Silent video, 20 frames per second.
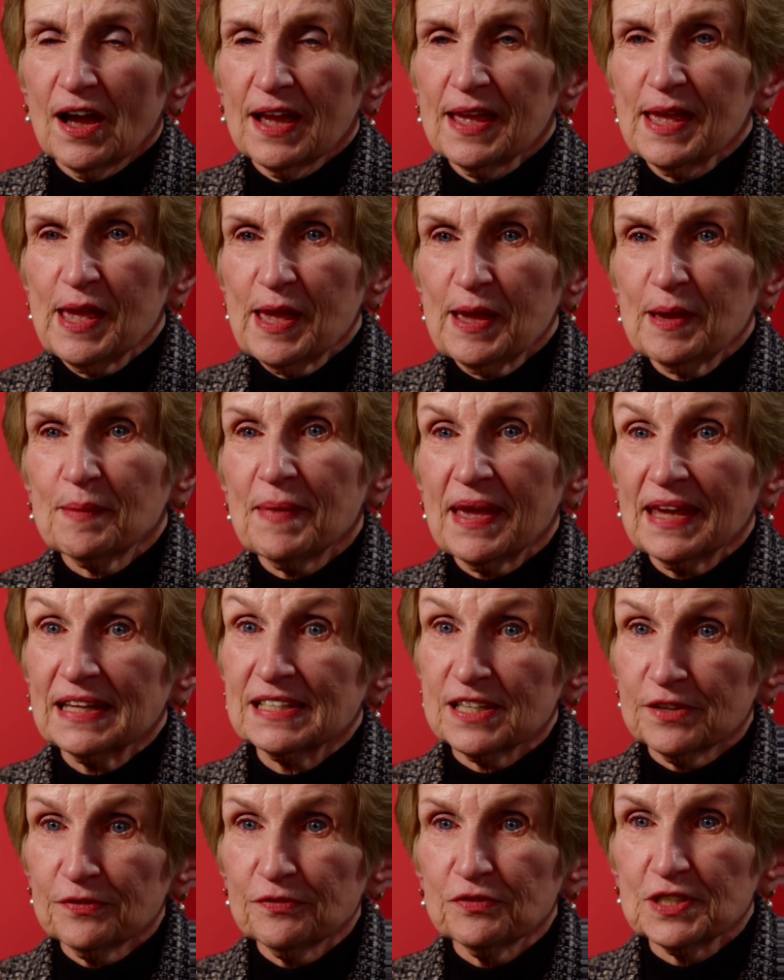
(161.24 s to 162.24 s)
I am
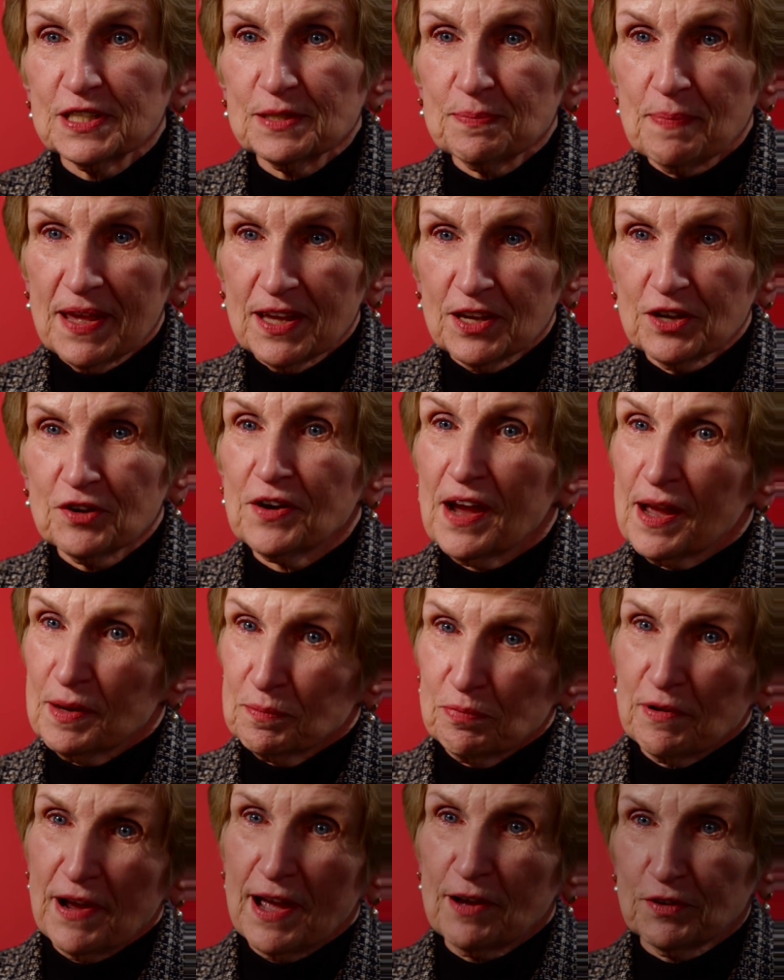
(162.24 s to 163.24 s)
a difference maker
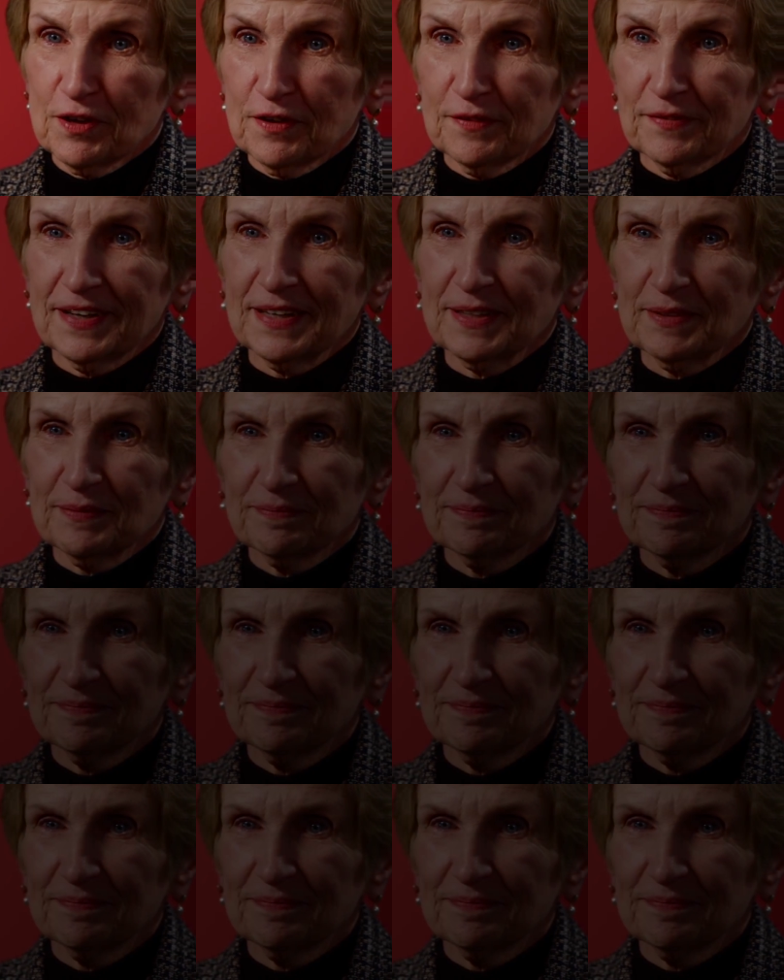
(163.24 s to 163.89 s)
and proud of it.